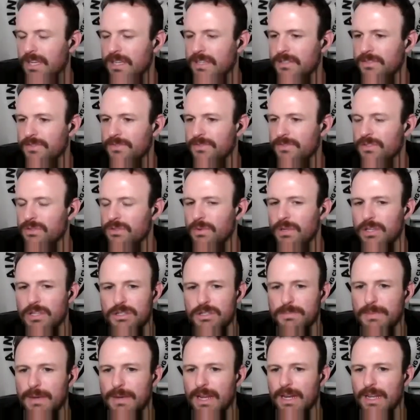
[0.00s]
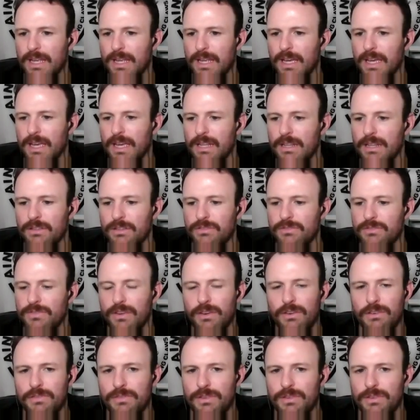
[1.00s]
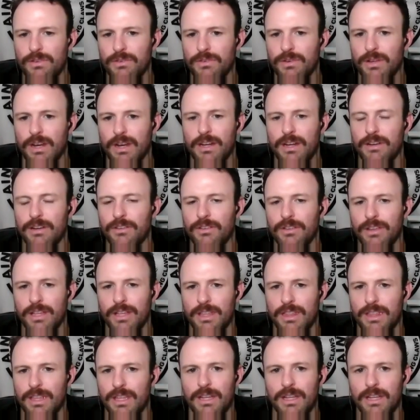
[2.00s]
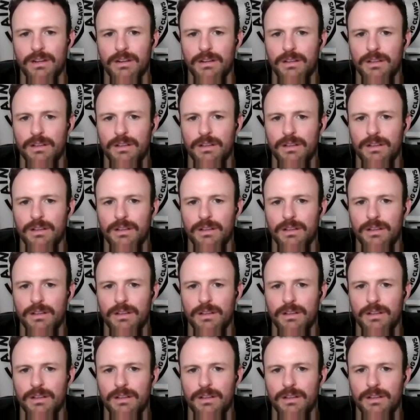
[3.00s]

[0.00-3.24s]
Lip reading: has a Swedish bad guy, and there's very few, and I don't like that.